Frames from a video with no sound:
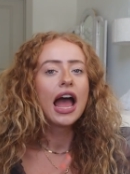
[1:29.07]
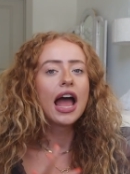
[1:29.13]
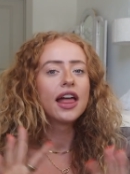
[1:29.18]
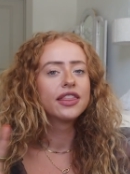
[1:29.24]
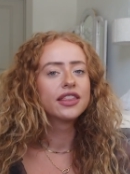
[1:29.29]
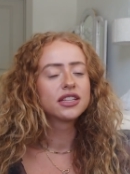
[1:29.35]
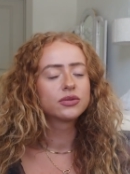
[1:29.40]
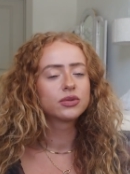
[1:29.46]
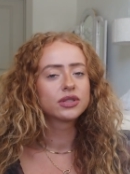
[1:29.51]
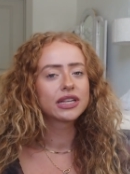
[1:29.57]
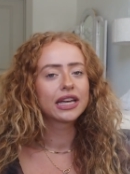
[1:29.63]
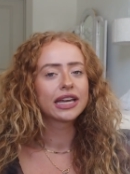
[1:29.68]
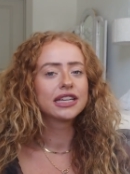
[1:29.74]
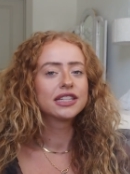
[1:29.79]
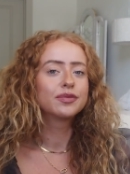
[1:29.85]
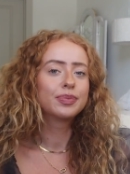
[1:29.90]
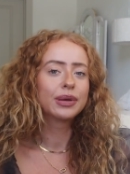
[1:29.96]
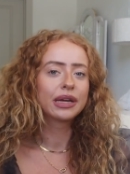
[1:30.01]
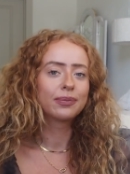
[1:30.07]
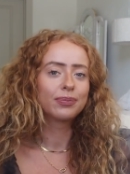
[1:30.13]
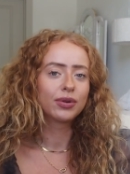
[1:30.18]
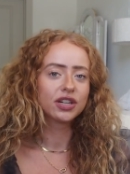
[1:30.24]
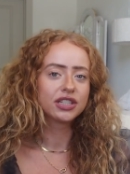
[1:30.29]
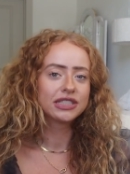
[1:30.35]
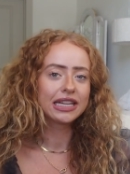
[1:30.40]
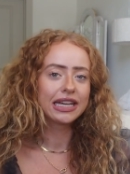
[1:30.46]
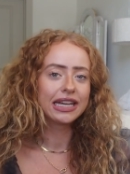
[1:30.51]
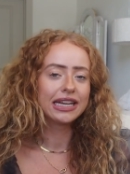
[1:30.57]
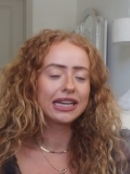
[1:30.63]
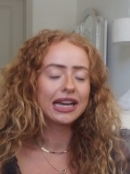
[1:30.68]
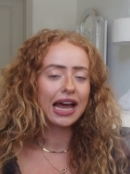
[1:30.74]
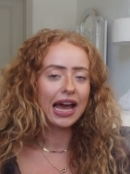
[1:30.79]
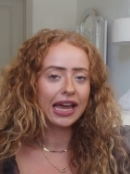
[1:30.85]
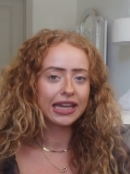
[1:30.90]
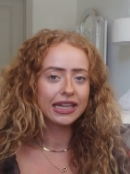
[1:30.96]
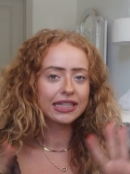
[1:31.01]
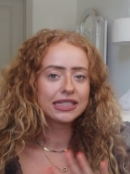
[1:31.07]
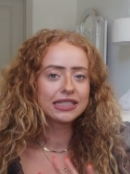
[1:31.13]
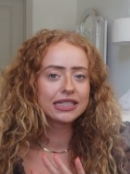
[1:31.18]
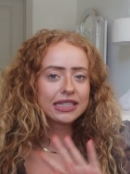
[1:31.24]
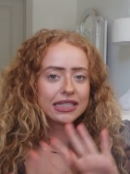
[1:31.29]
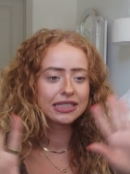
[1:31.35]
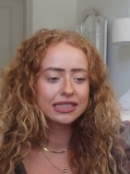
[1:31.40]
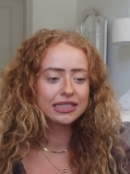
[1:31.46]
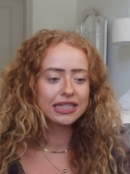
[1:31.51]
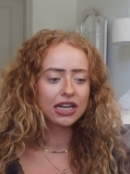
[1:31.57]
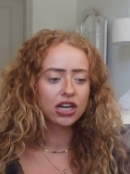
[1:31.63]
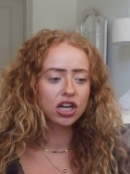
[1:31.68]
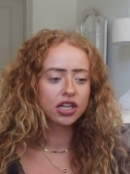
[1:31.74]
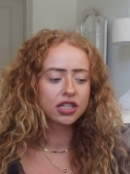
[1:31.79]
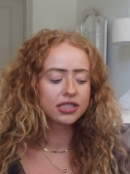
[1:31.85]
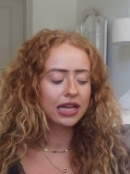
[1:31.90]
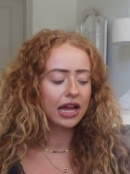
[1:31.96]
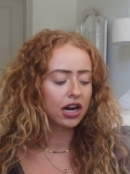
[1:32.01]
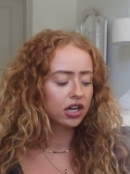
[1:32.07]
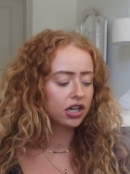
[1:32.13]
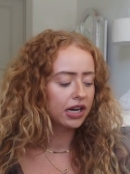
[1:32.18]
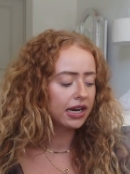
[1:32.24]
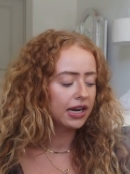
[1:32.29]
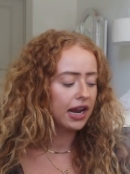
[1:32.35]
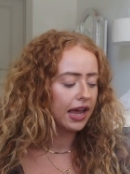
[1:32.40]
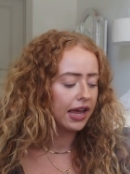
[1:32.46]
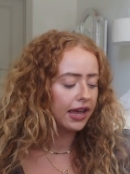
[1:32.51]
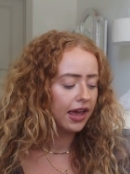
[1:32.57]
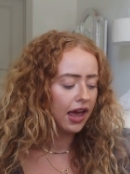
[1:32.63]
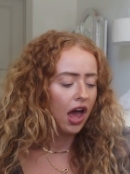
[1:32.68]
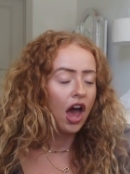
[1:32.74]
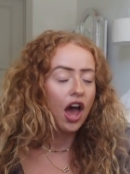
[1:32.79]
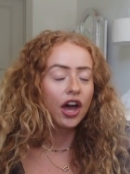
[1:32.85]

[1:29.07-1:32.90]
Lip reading: and this was like his big birthday night dinner, Saturday night.